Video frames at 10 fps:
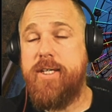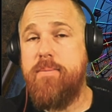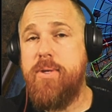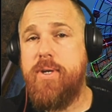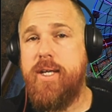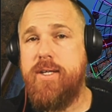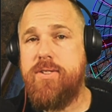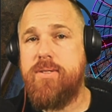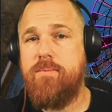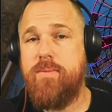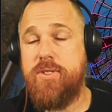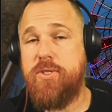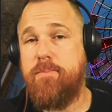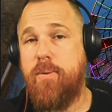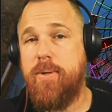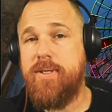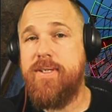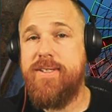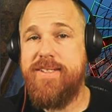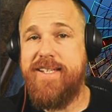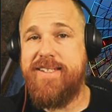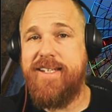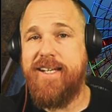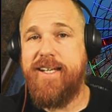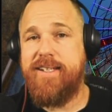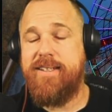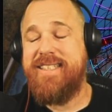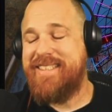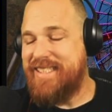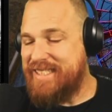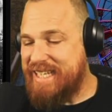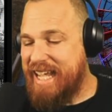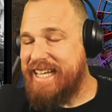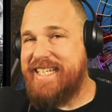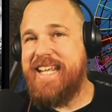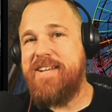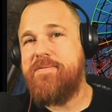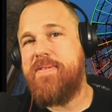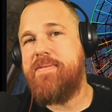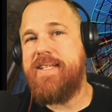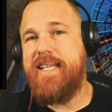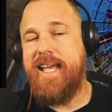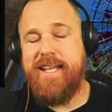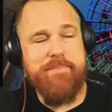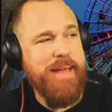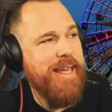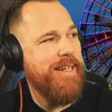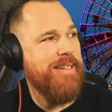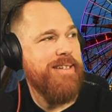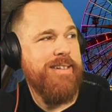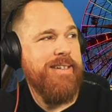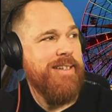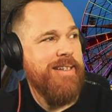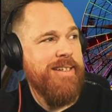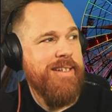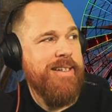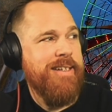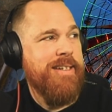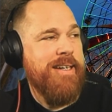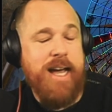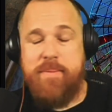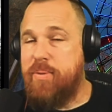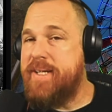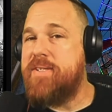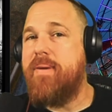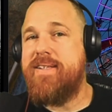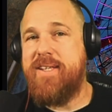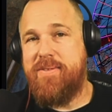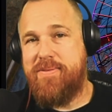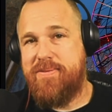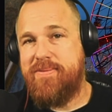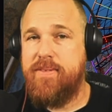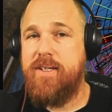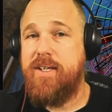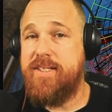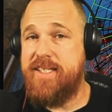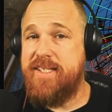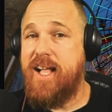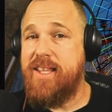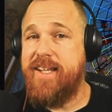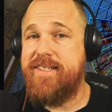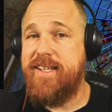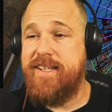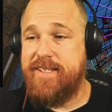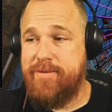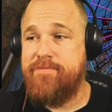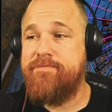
communities that support Disneyland since 1958. Man, I'm bracing myself because this holiday season,